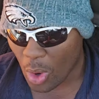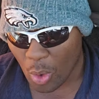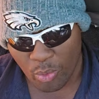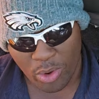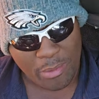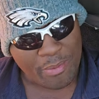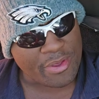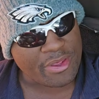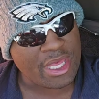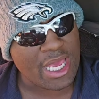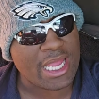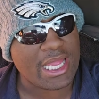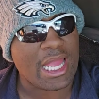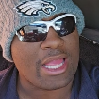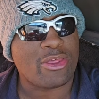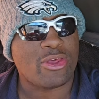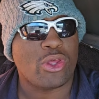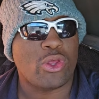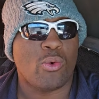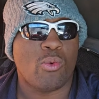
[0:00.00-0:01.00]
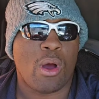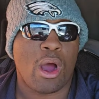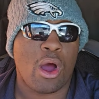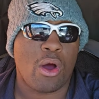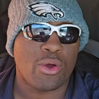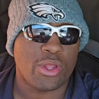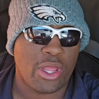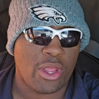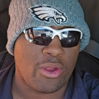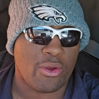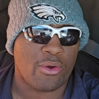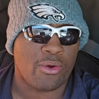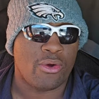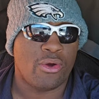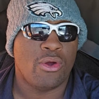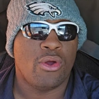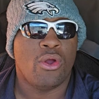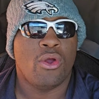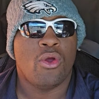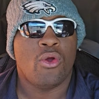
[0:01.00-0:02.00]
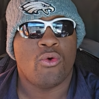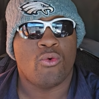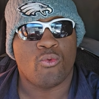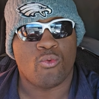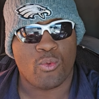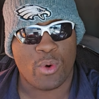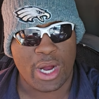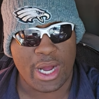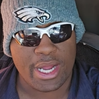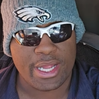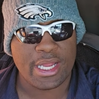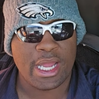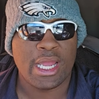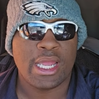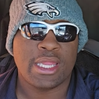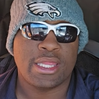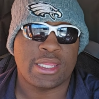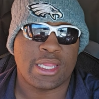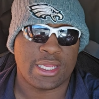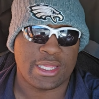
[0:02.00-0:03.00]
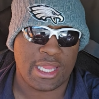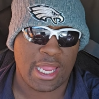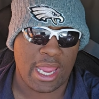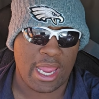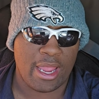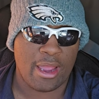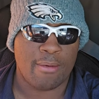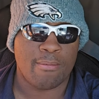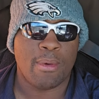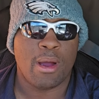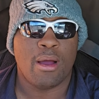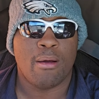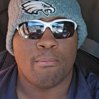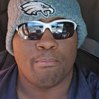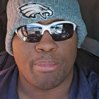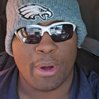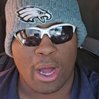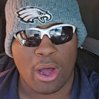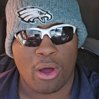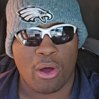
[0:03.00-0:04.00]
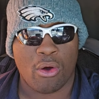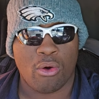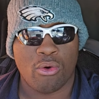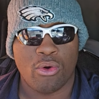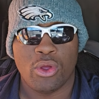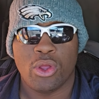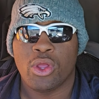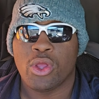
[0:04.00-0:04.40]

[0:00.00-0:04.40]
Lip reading: We've been saying that to you all year. Run the damn ball.